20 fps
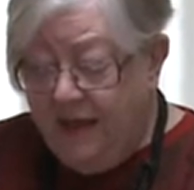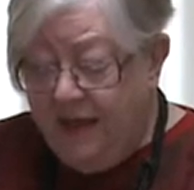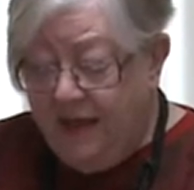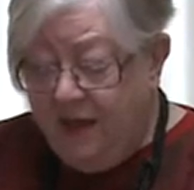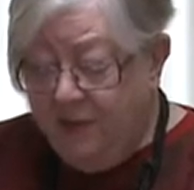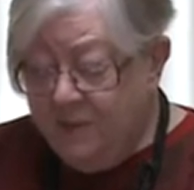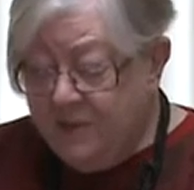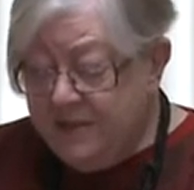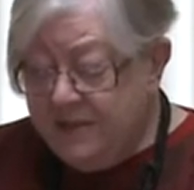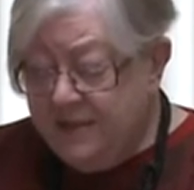
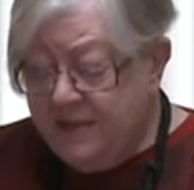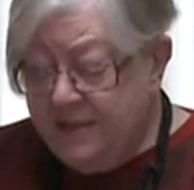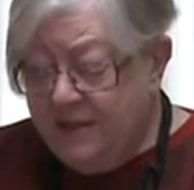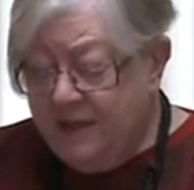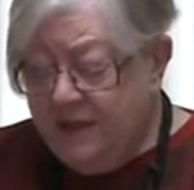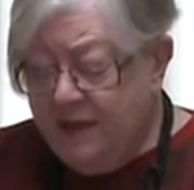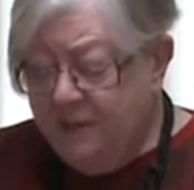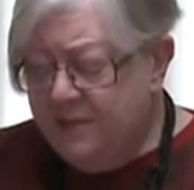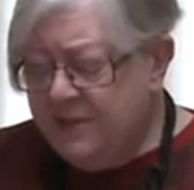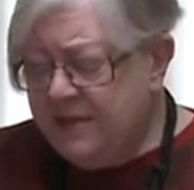It
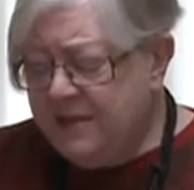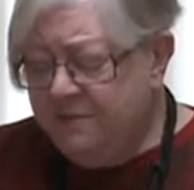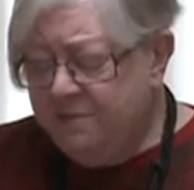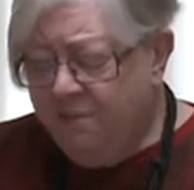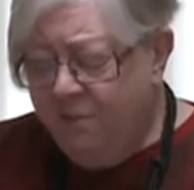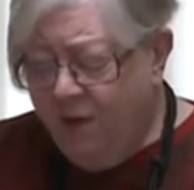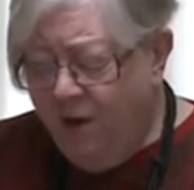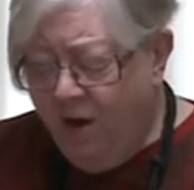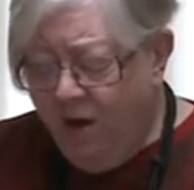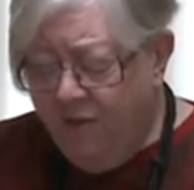was
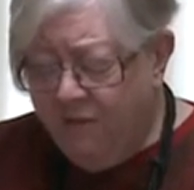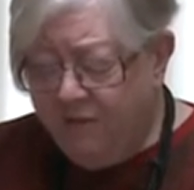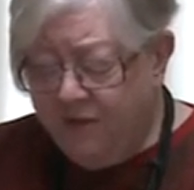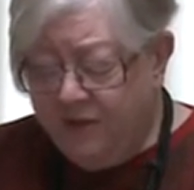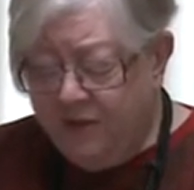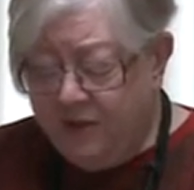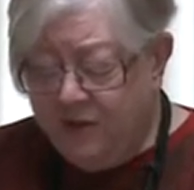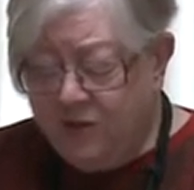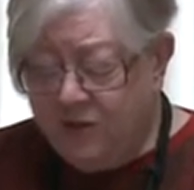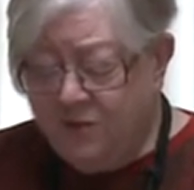
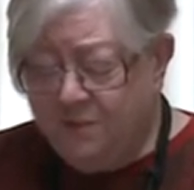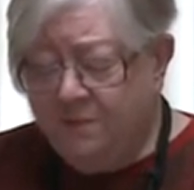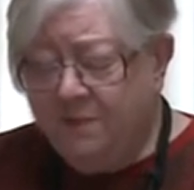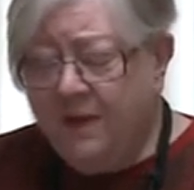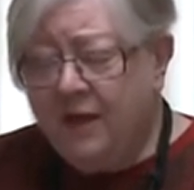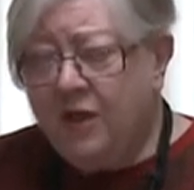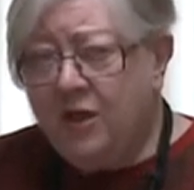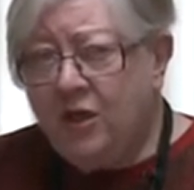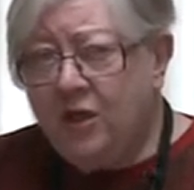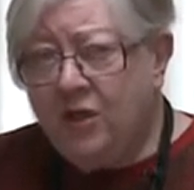impoverished
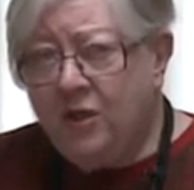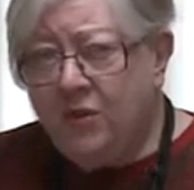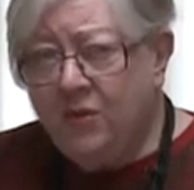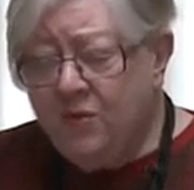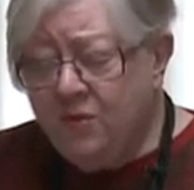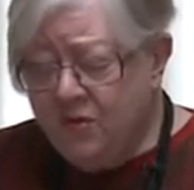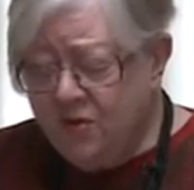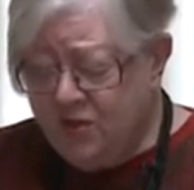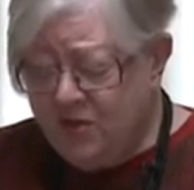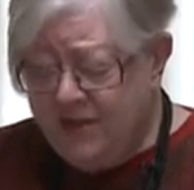by
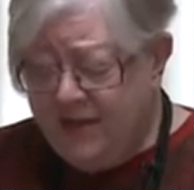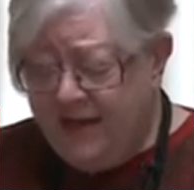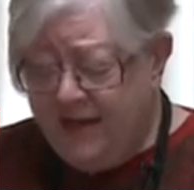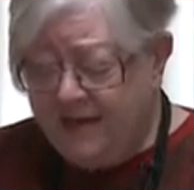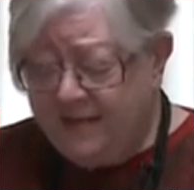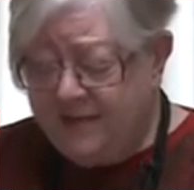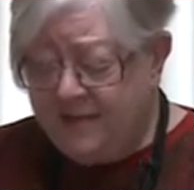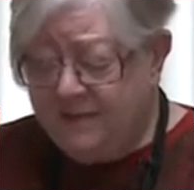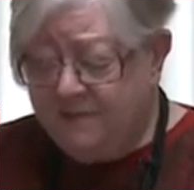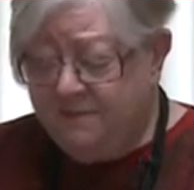huge
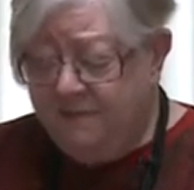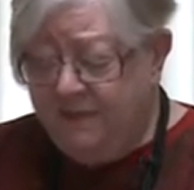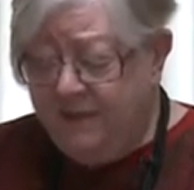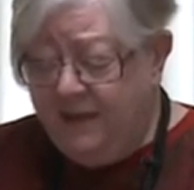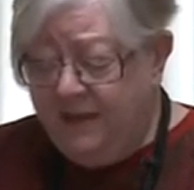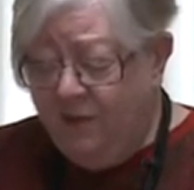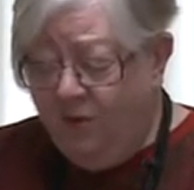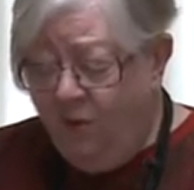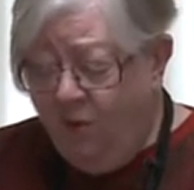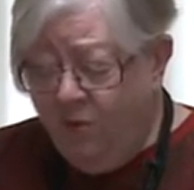debts
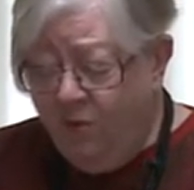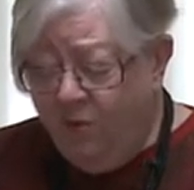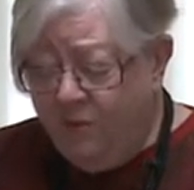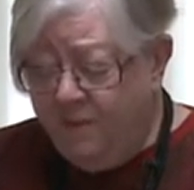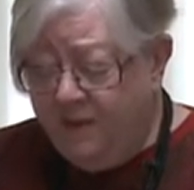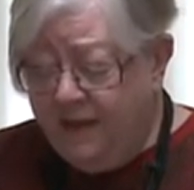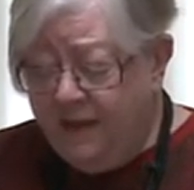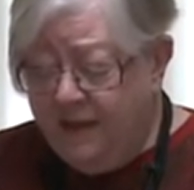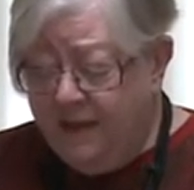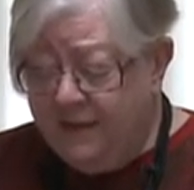owed
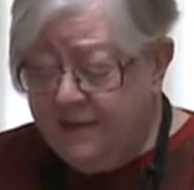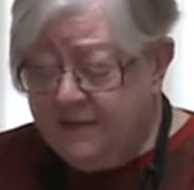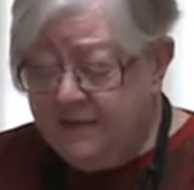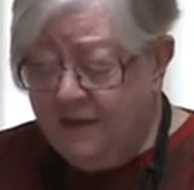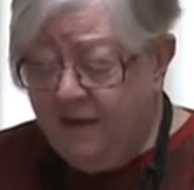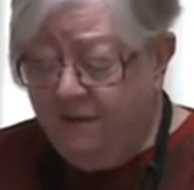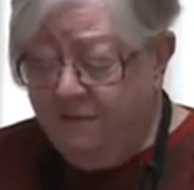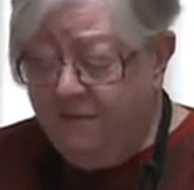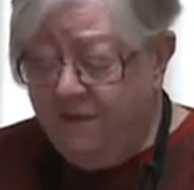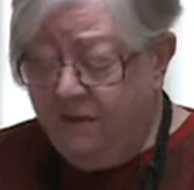because
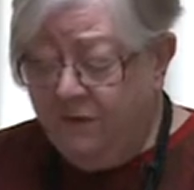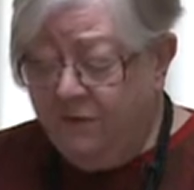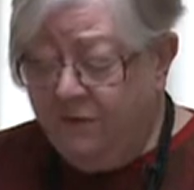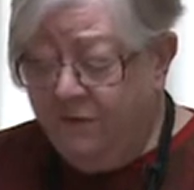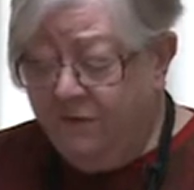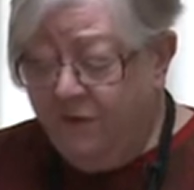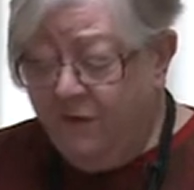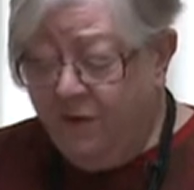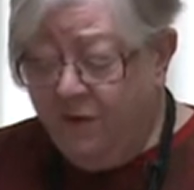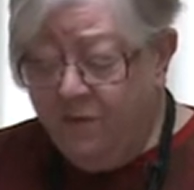of their
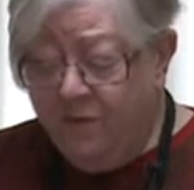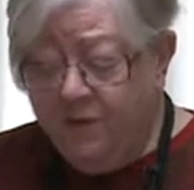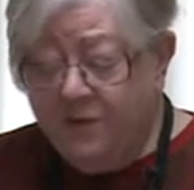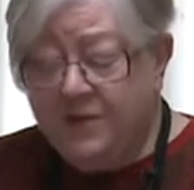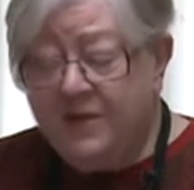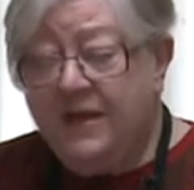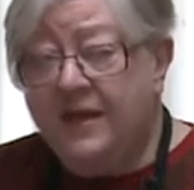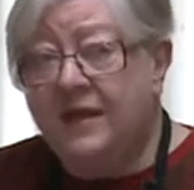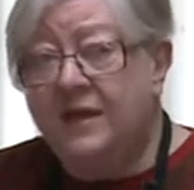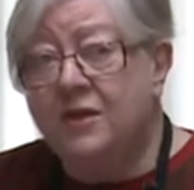former
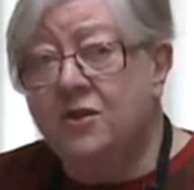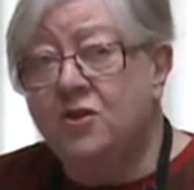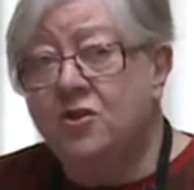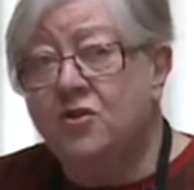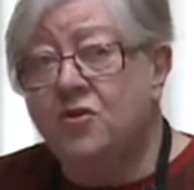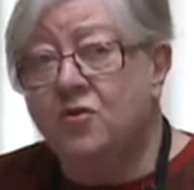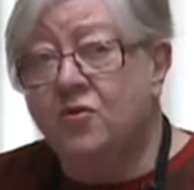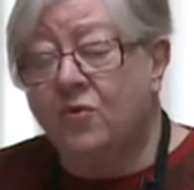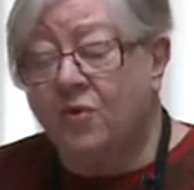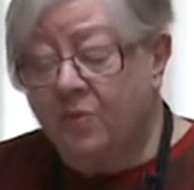
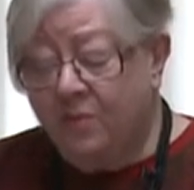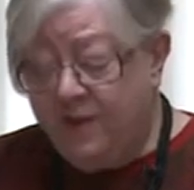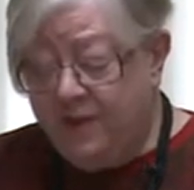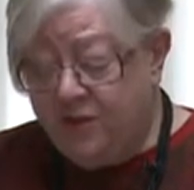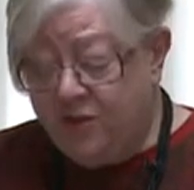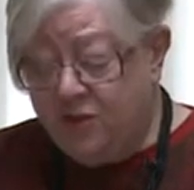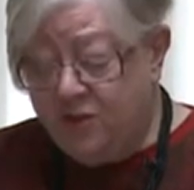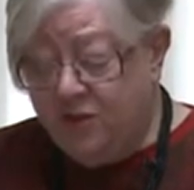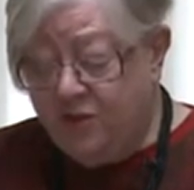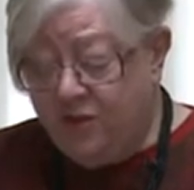
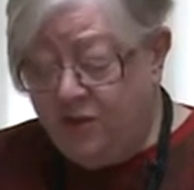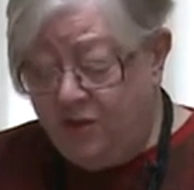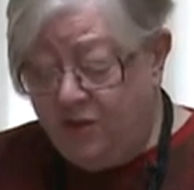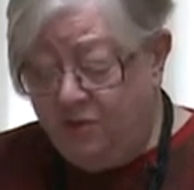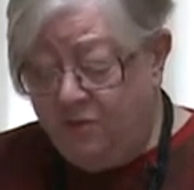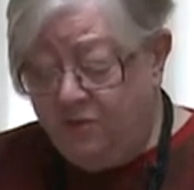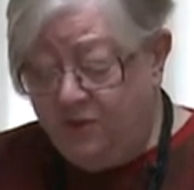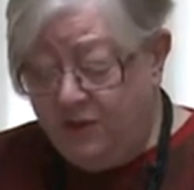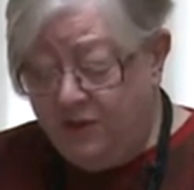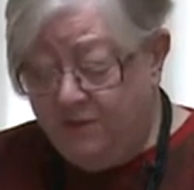Danish-Norwegian
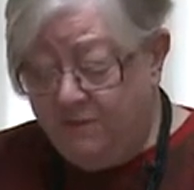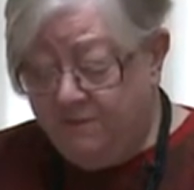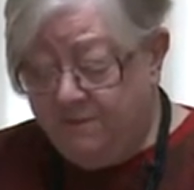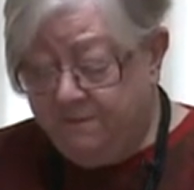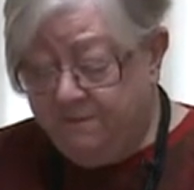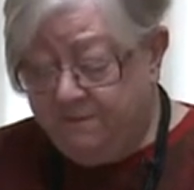union.